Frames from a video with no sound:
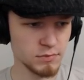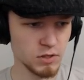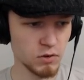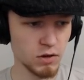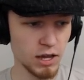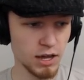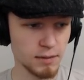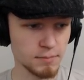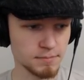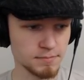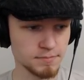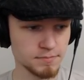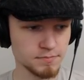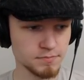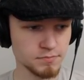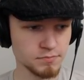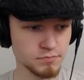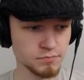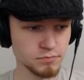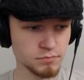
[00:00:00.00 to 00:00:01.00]
Okay.
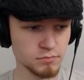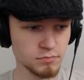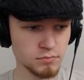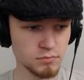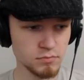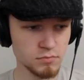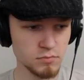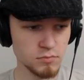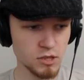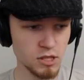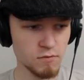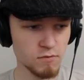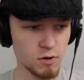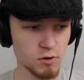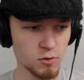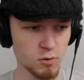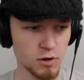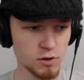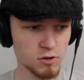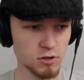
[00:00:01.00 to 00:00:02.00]

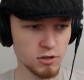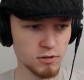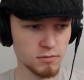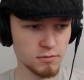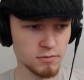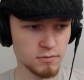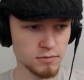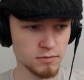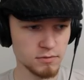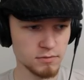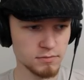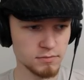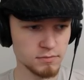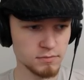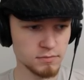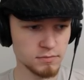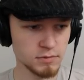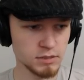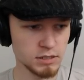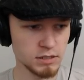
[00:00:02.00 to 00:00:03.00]
First question.
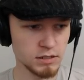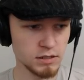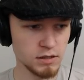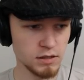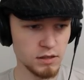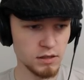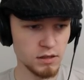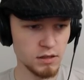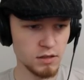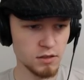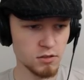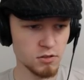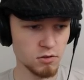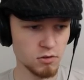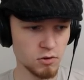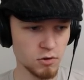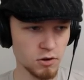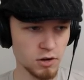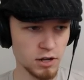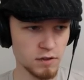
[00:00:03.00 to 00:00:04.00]
So
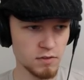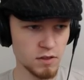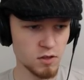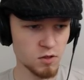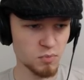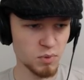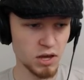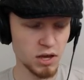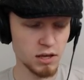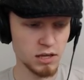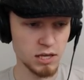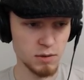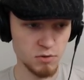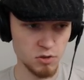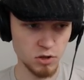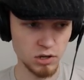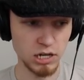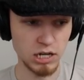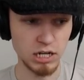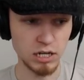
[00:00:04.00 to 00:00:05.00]
Goron at this spot, he
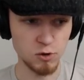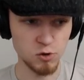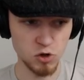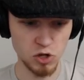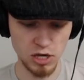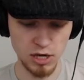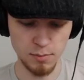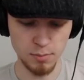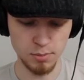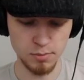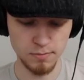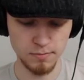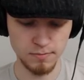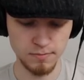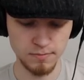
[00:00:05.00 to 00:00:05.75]
was looking at his ship.